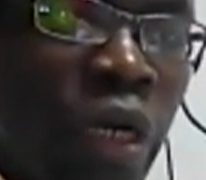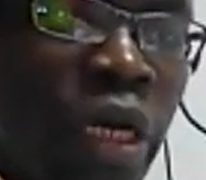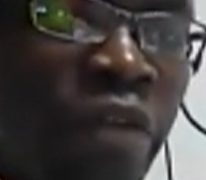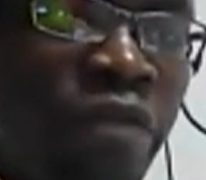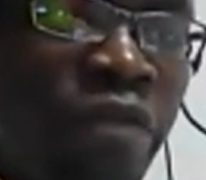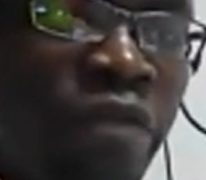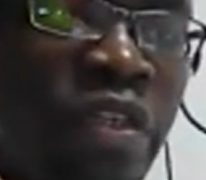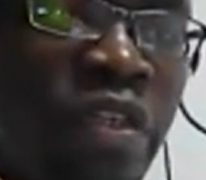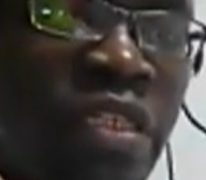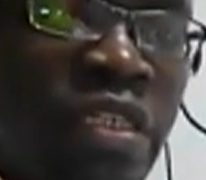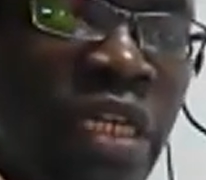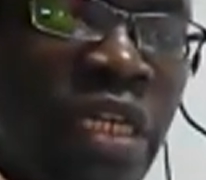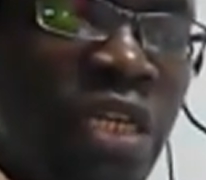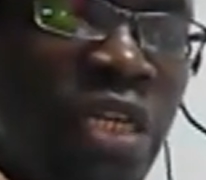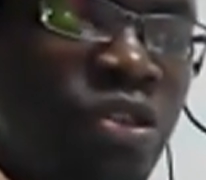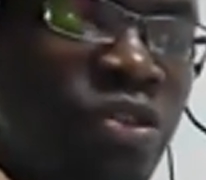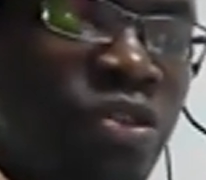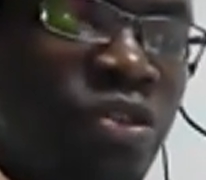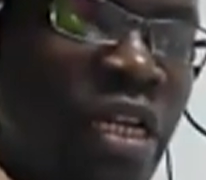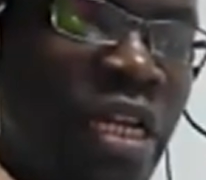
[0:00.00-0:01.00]

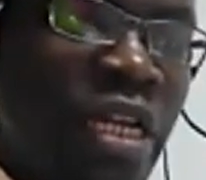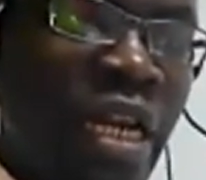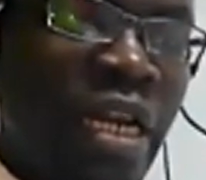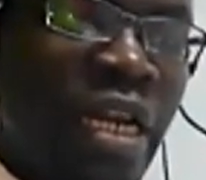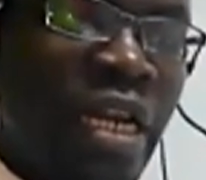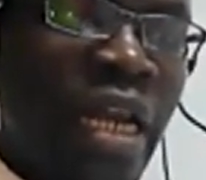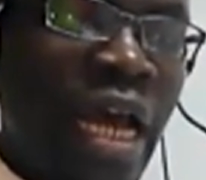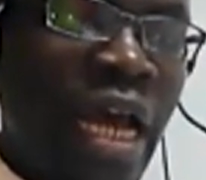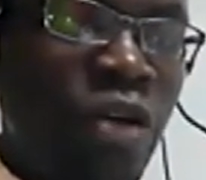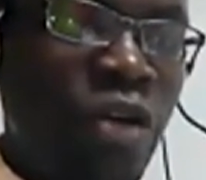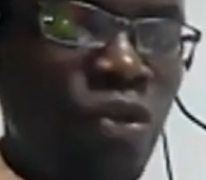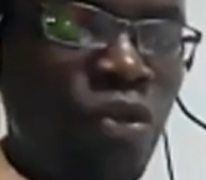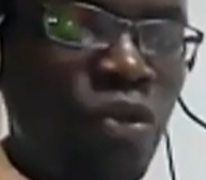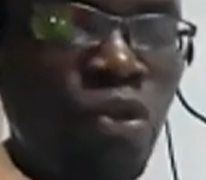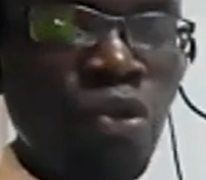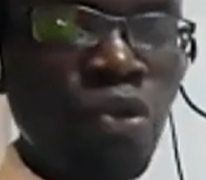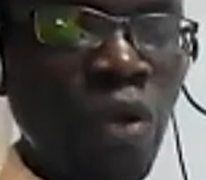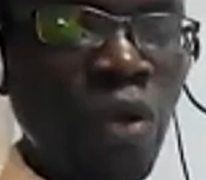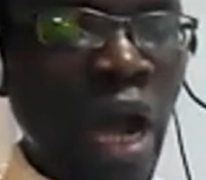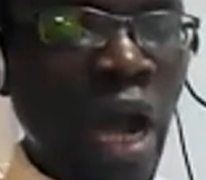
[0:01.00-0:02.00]
investigations that are done to
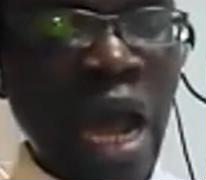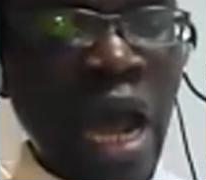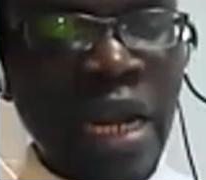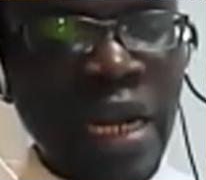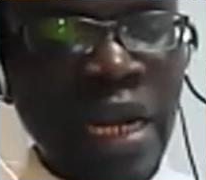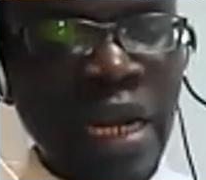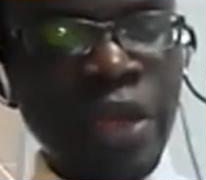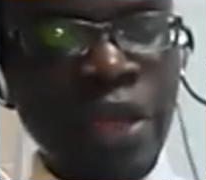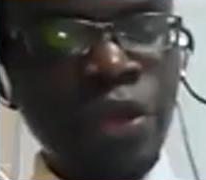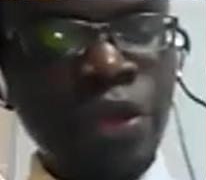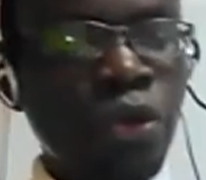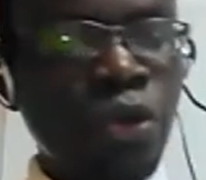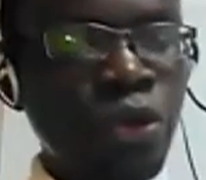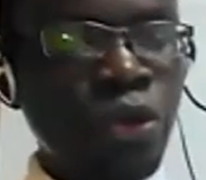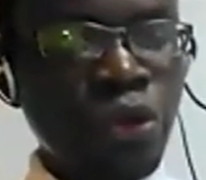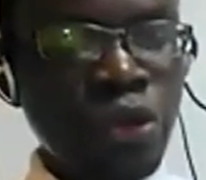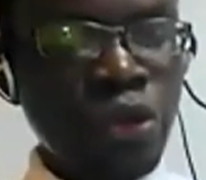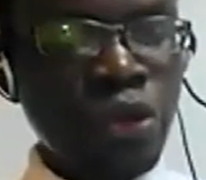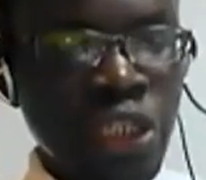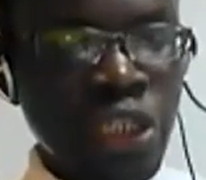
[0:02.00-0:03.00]
look under
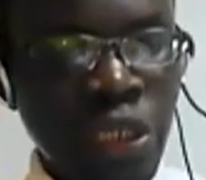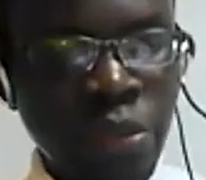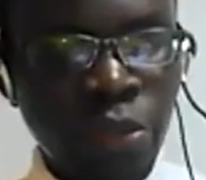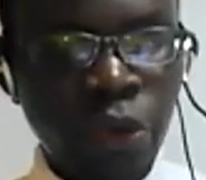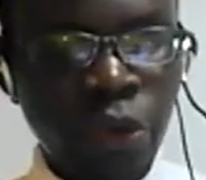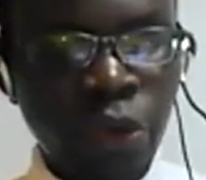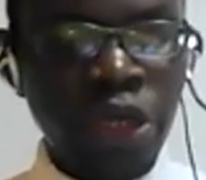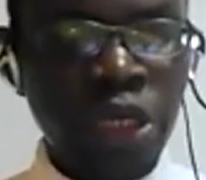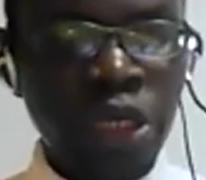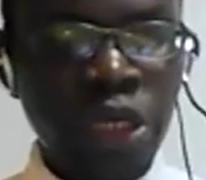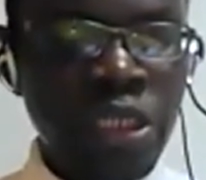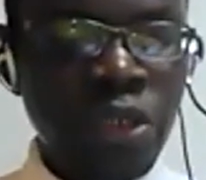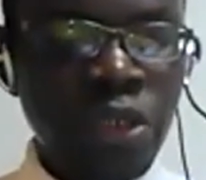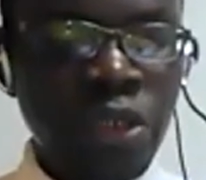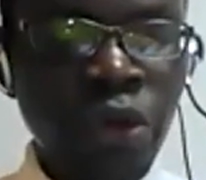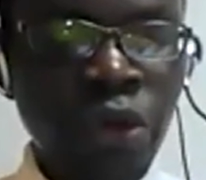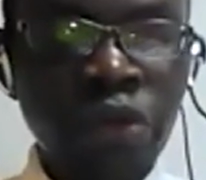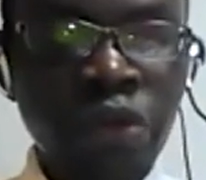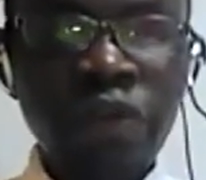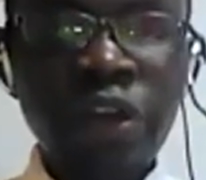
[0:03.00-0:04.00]
your sigmoid
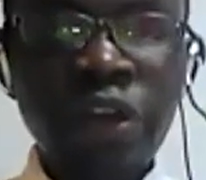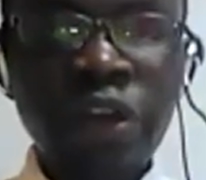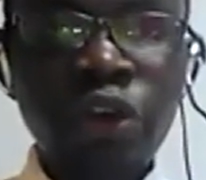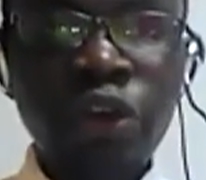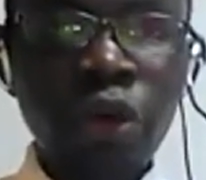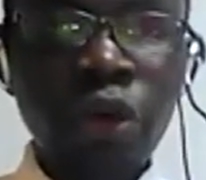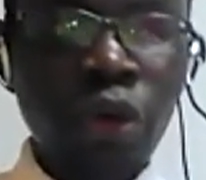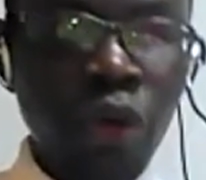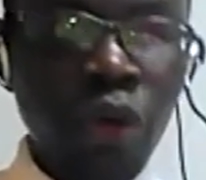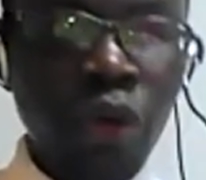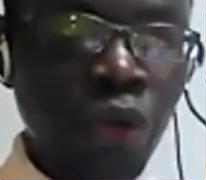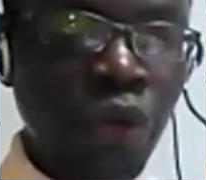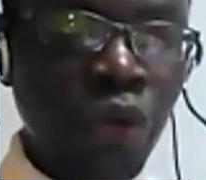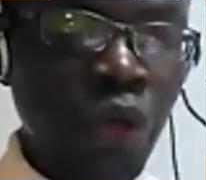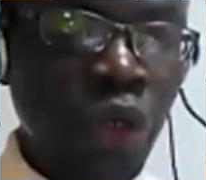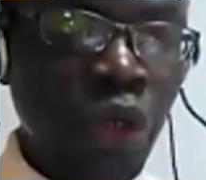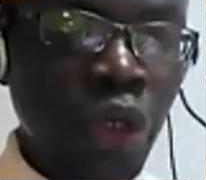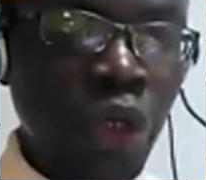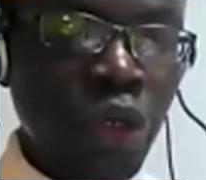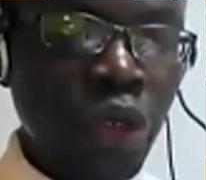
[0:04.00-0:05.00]
or even your
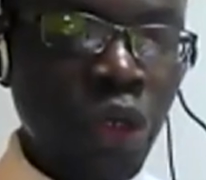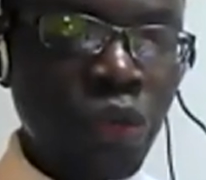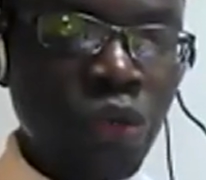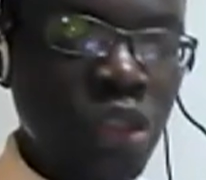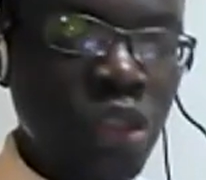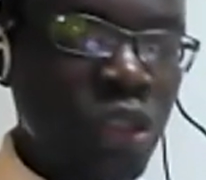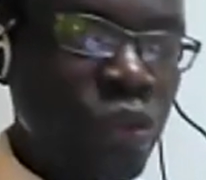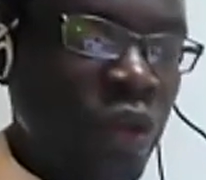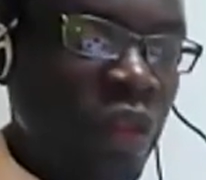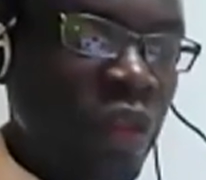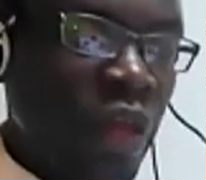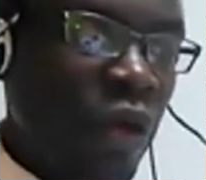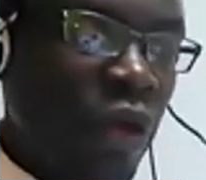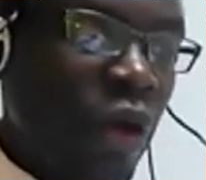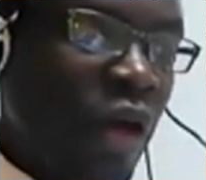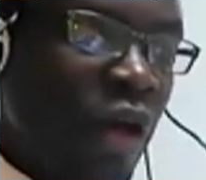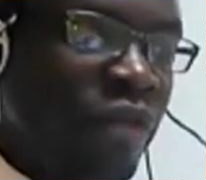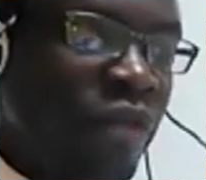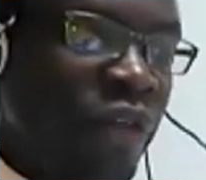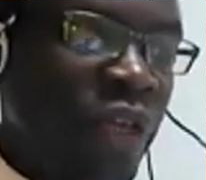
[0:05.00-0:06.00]
colon to see whether you
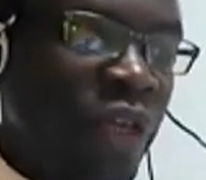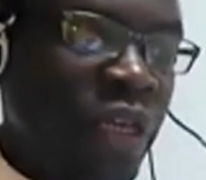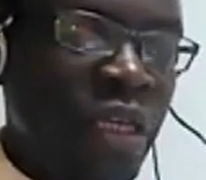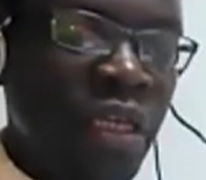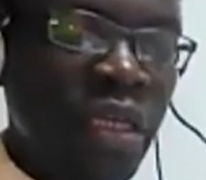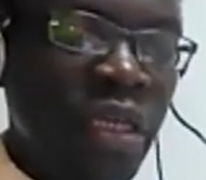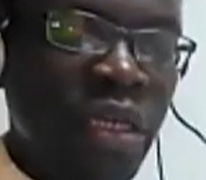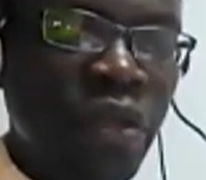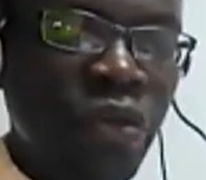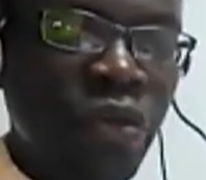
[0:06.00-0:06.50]
have any,